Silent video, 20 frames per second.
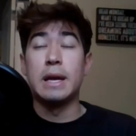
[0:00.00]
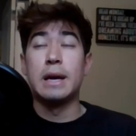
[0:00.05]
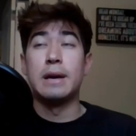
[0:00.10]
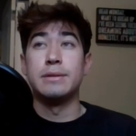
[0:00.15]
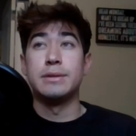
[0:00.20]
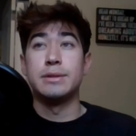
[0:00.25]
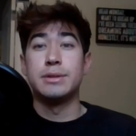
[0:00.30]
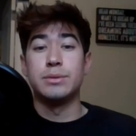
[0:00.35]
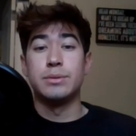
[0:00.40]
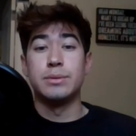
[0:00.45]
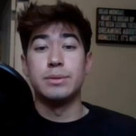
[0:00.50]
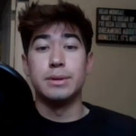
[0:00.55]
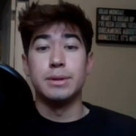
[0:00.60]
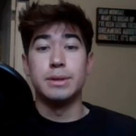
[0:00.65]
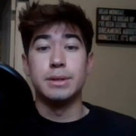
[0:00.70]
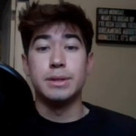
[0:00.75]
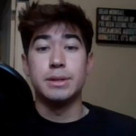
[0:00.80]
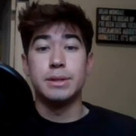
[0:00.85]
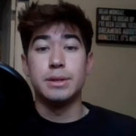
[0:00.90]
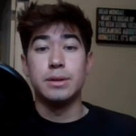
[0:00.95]

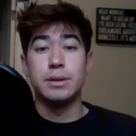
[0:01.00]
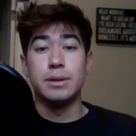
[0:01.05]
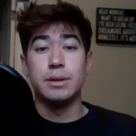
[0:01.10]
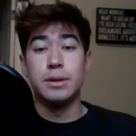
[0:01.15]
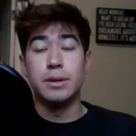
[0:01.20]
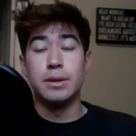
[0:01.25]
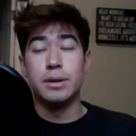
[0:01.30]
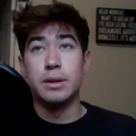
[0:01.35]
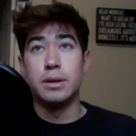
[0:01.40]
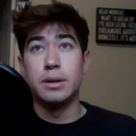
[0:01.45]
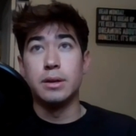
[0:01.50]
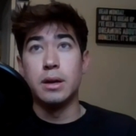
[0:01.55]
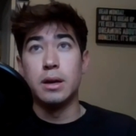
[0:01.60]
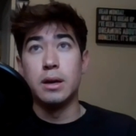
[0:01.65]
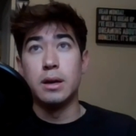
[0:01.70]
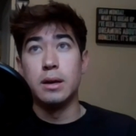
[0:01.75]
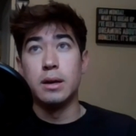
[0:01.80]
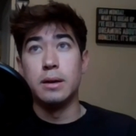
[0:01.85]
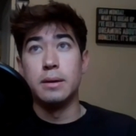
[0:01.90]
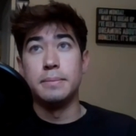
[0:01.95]
outsource your
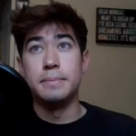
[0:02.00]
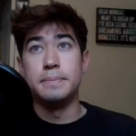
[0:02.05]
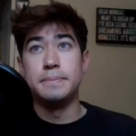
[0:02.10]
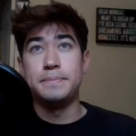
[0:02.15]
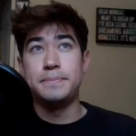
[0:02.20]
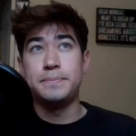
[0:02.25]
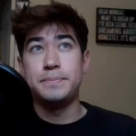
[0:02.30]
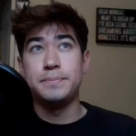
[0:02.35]
um,